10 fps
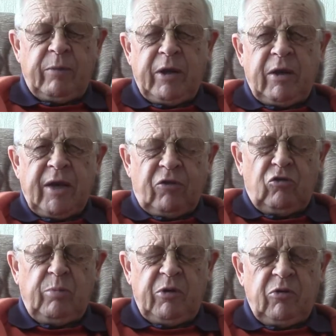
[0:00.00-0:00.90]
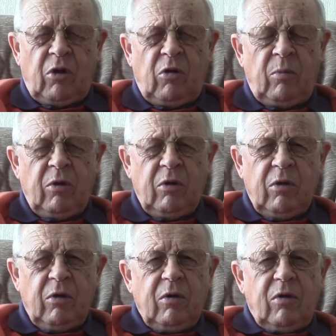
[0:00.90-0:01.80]
big gash up his arm.
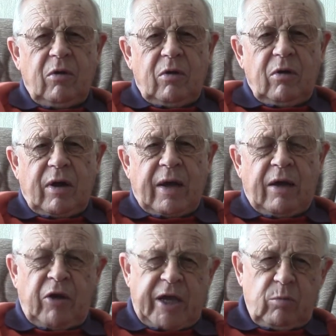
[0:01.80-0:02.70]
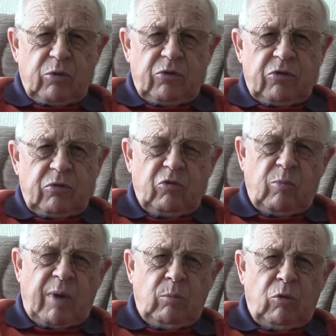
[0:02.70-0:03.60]
Our neighbours was
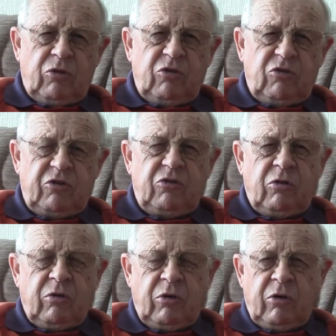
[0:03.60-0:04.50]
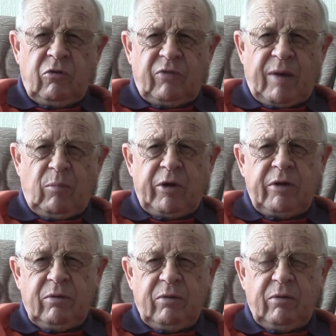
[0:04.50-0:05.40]
my mother's sister and her
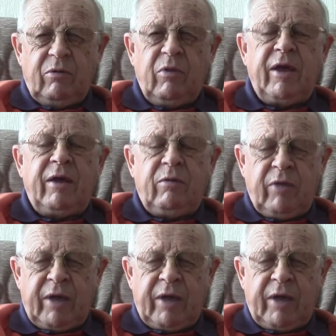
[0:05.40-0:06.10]
family, and their